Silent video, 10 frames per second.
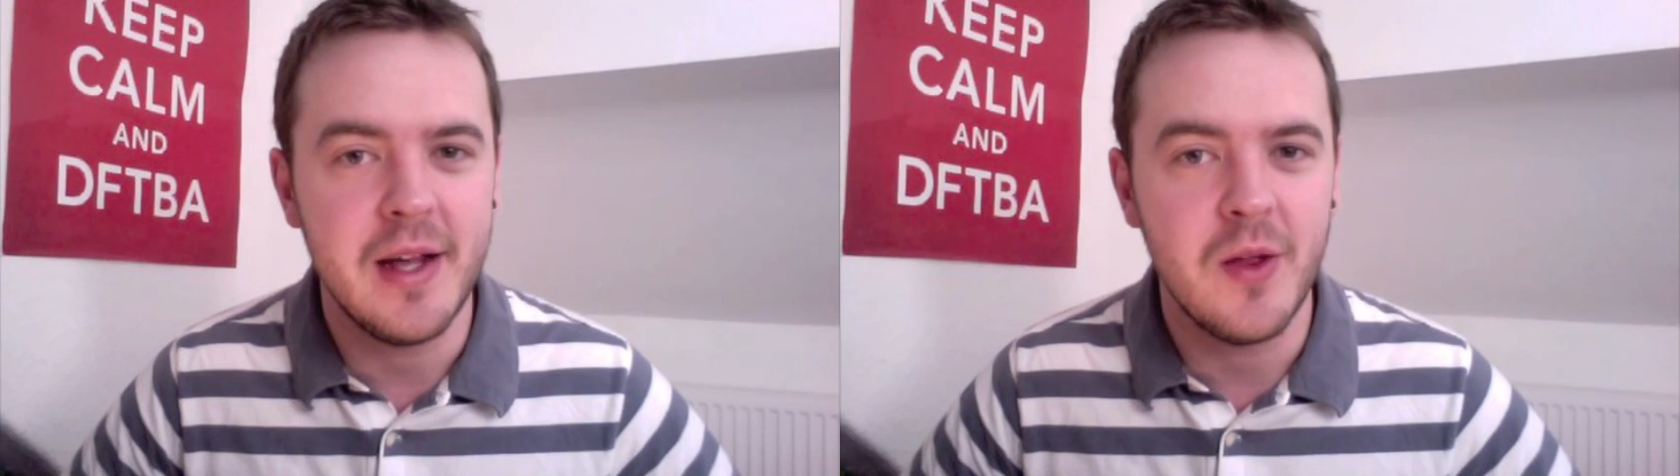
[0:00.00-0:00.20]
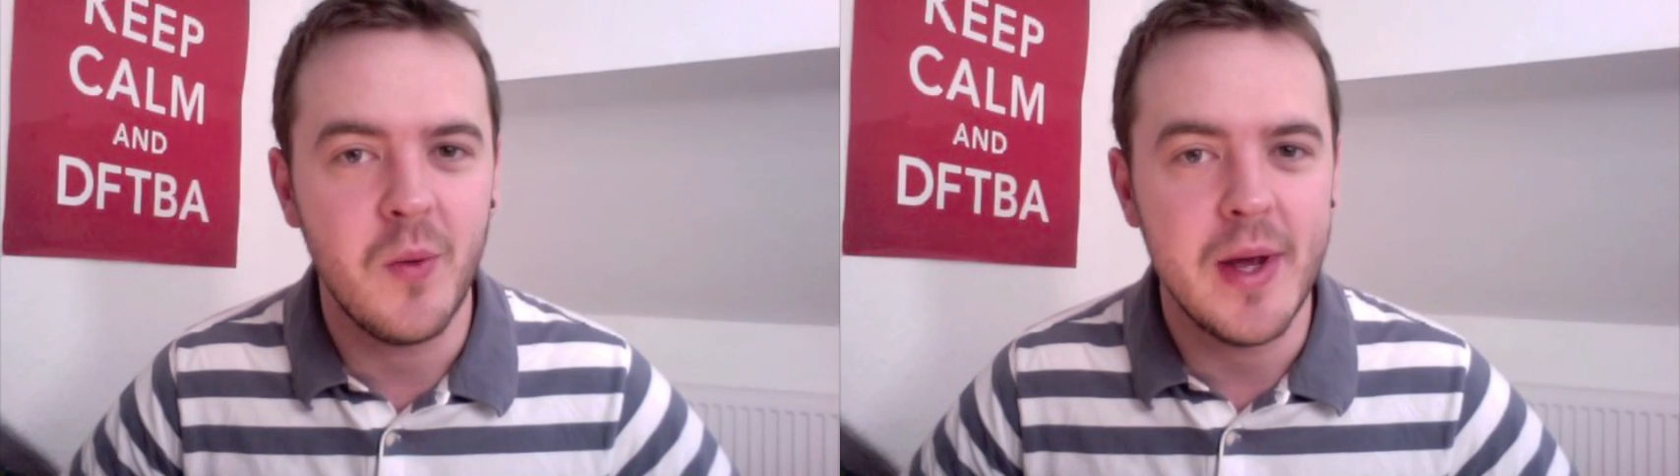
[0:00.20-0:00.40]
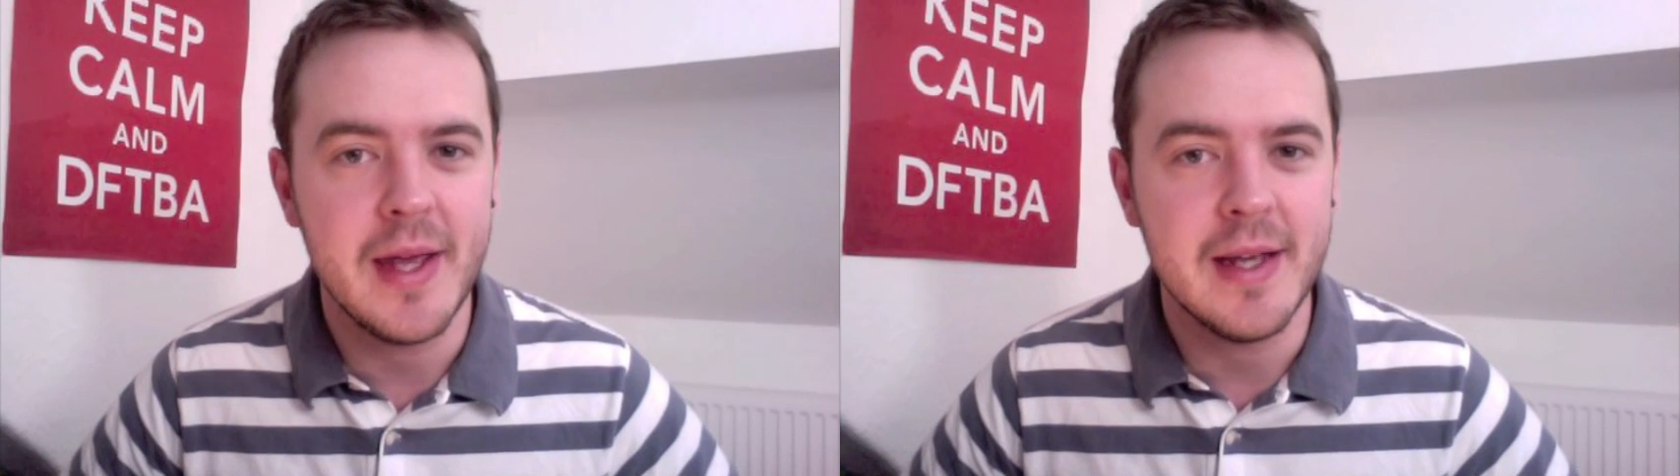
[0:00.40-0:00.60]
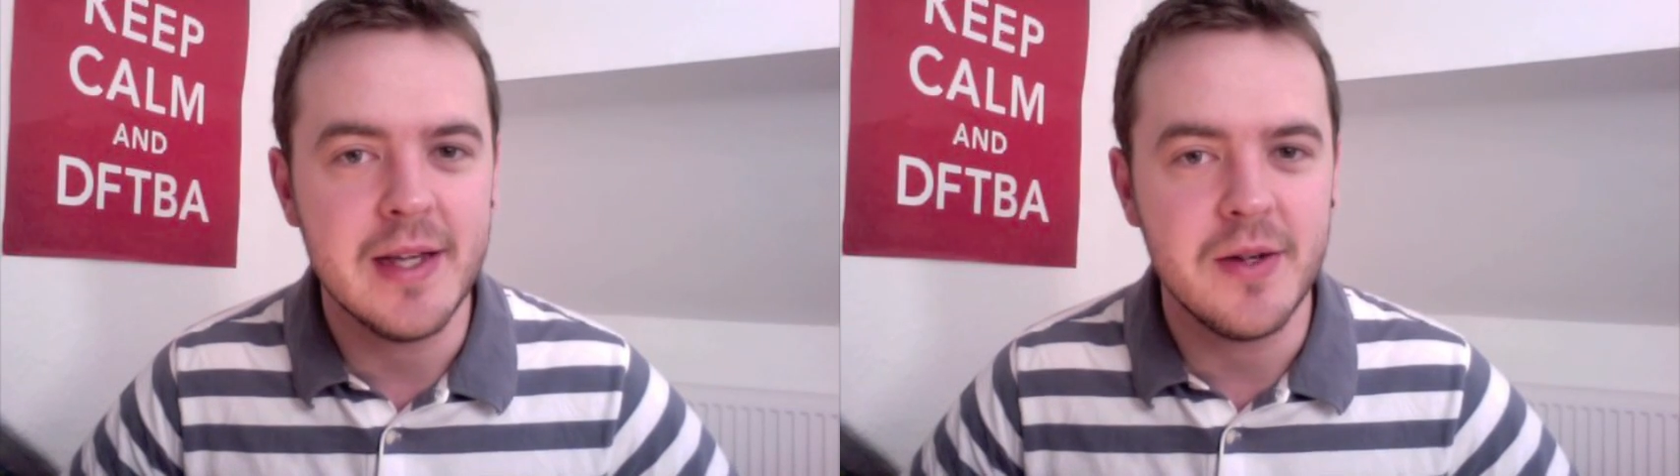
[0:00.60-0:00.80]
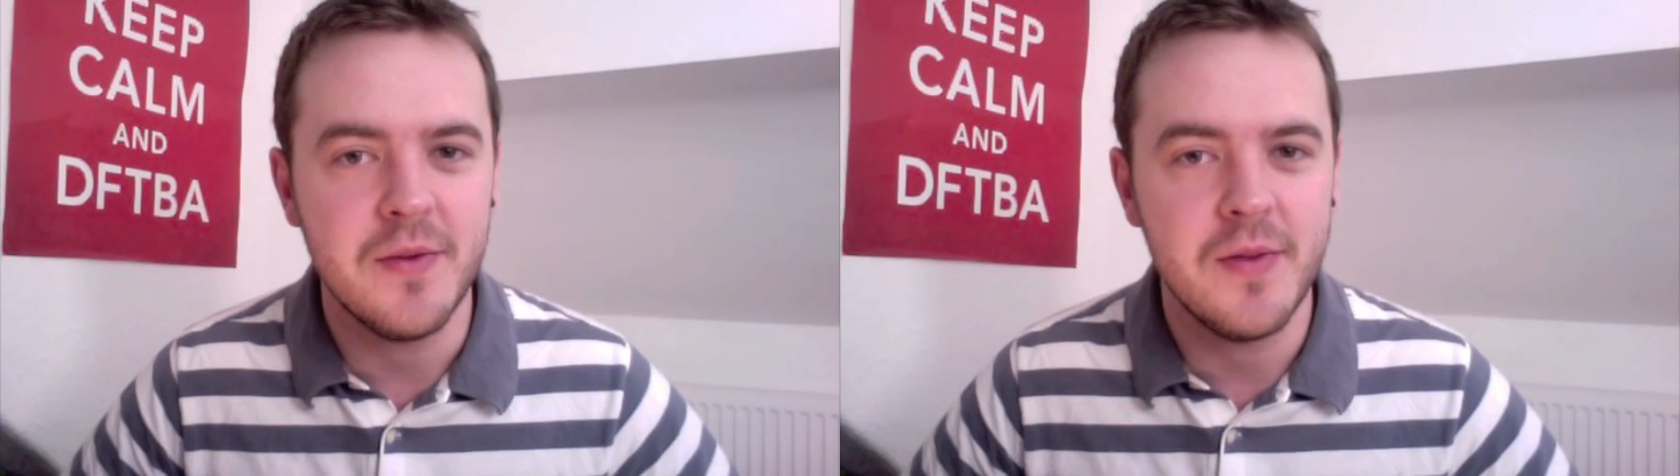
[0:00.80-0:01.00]
the
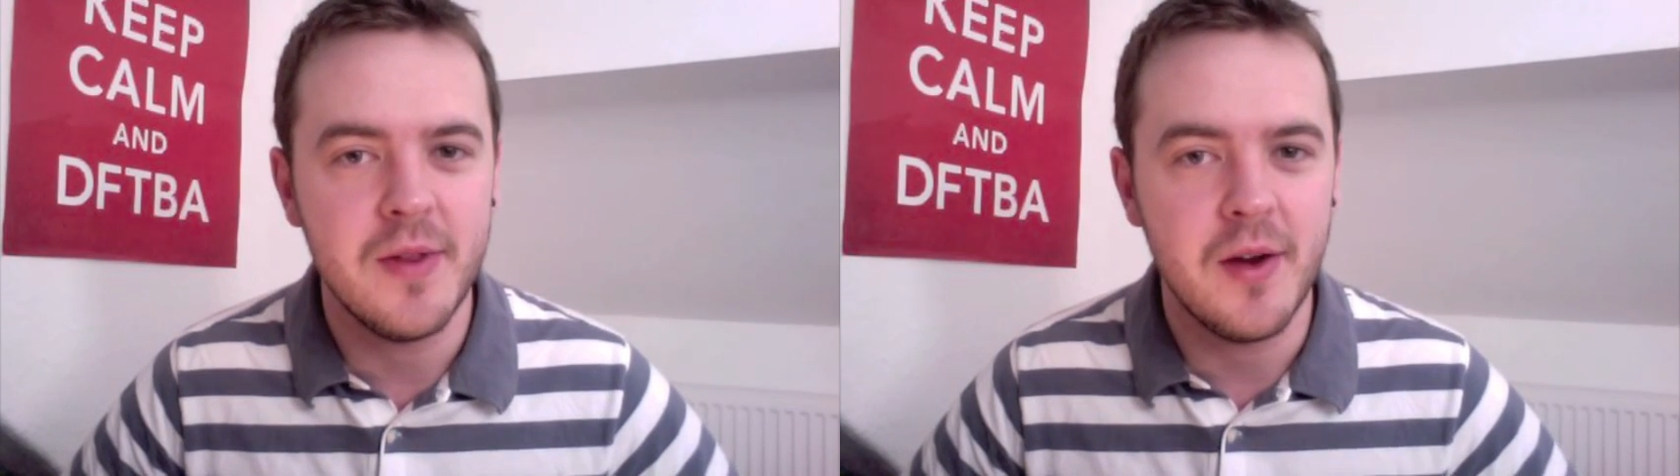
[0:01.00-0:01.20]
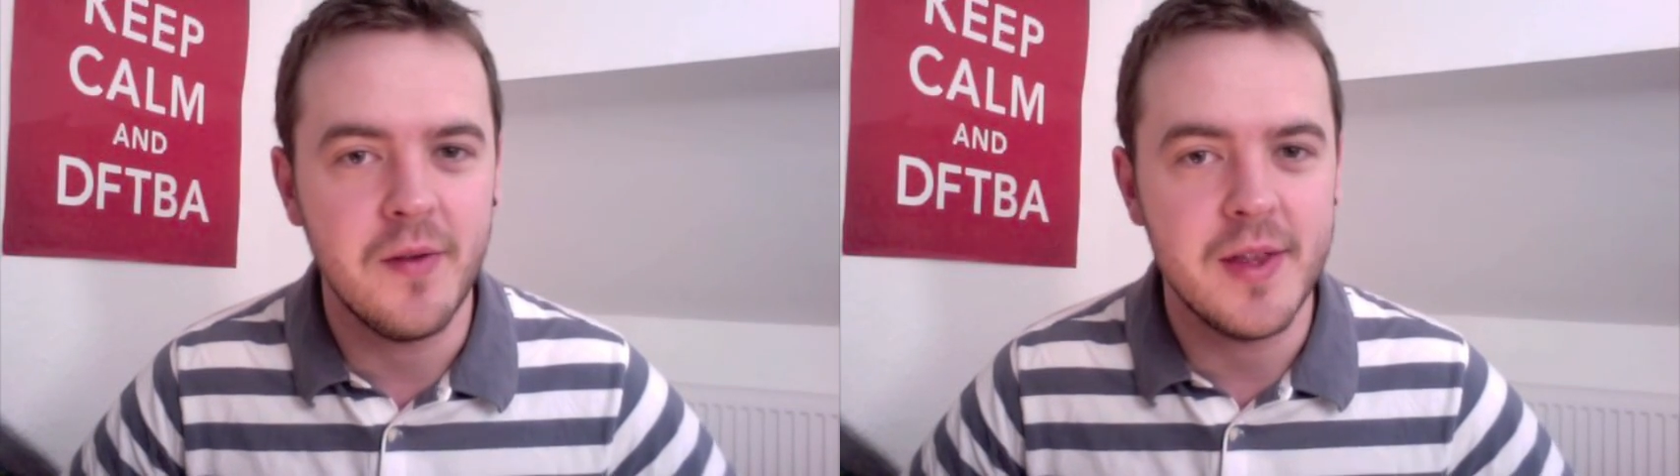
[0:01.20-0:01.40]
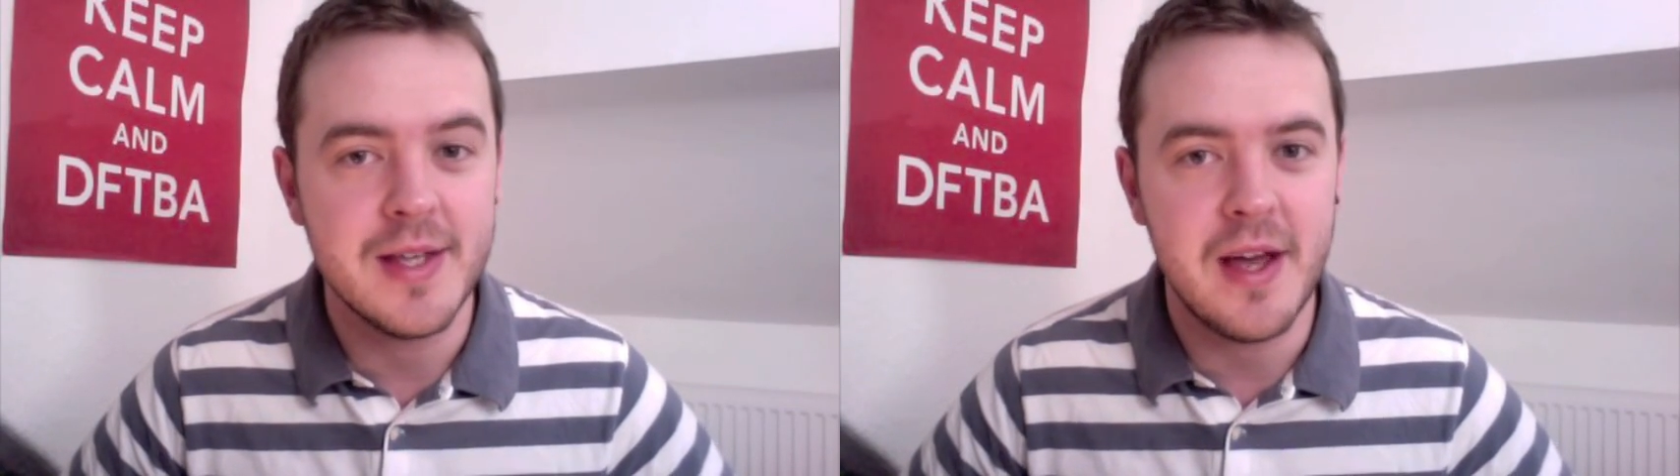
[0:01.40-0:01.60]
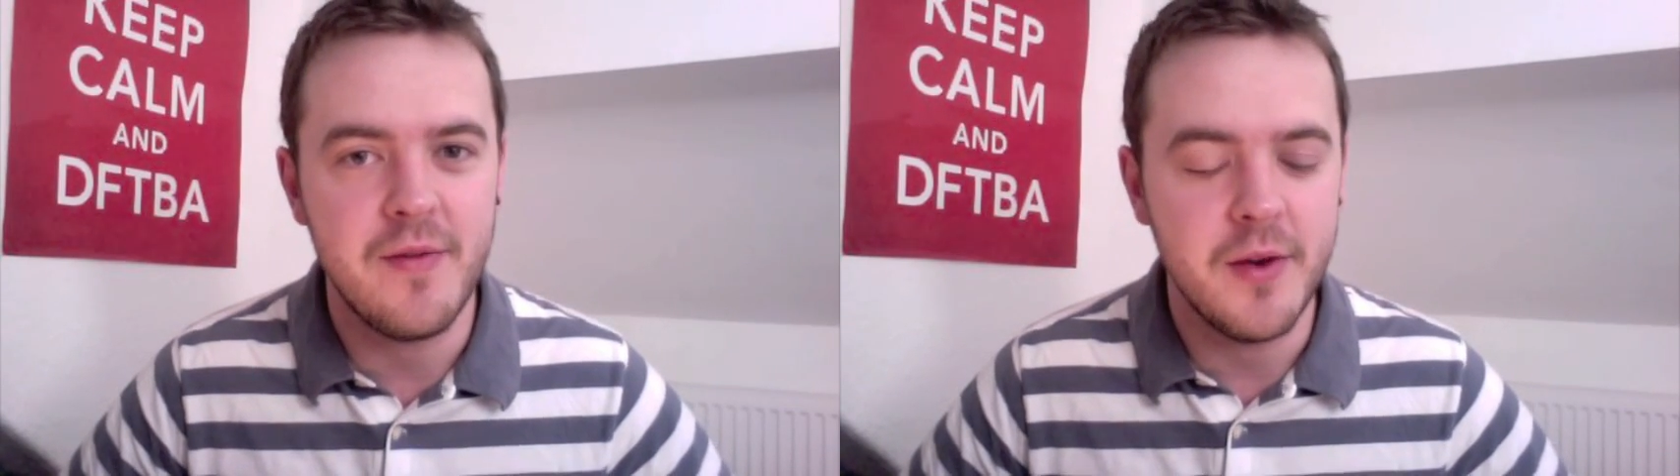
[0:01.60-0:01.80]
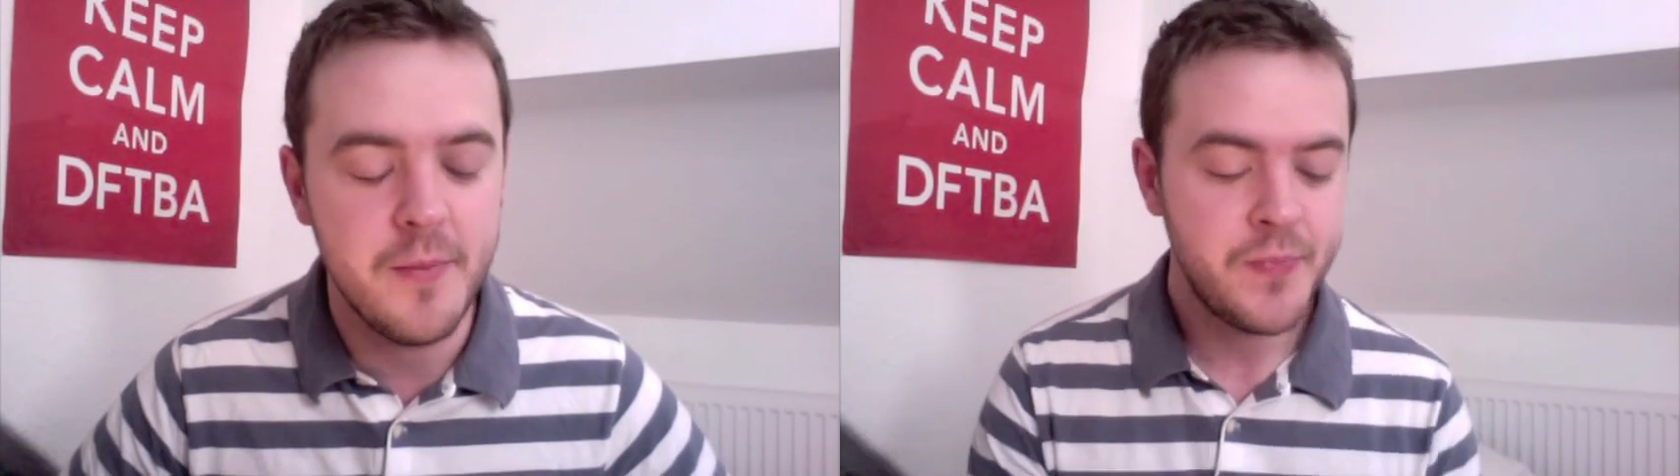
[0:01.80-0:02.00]
weakest of the
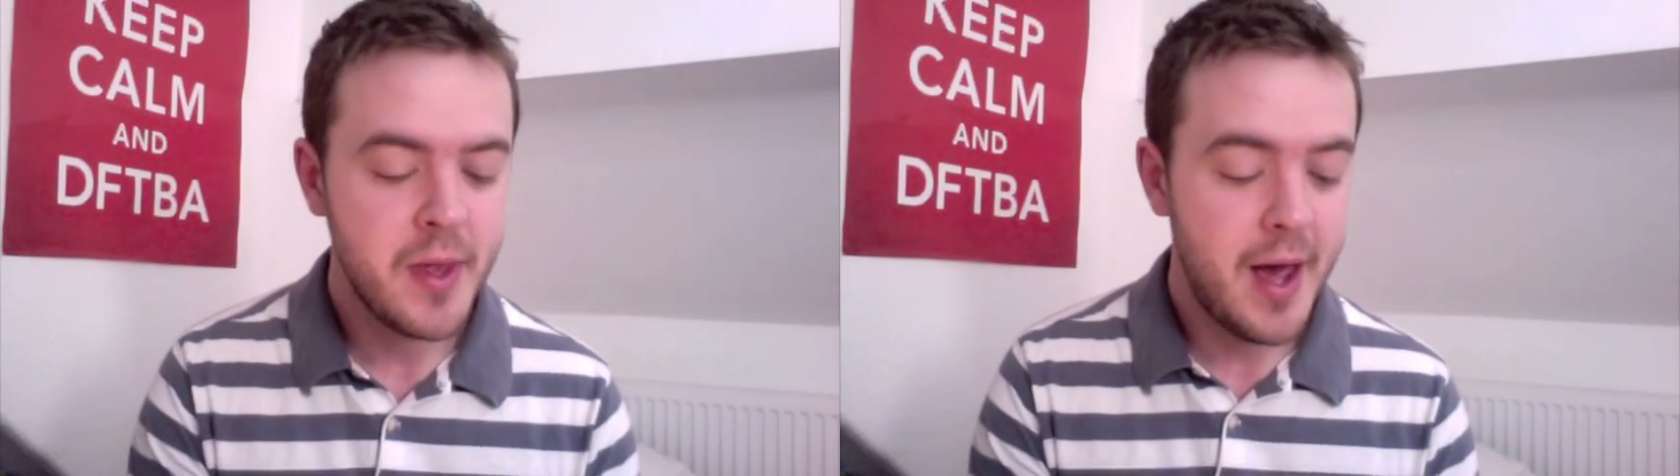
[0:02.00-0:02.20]
seven.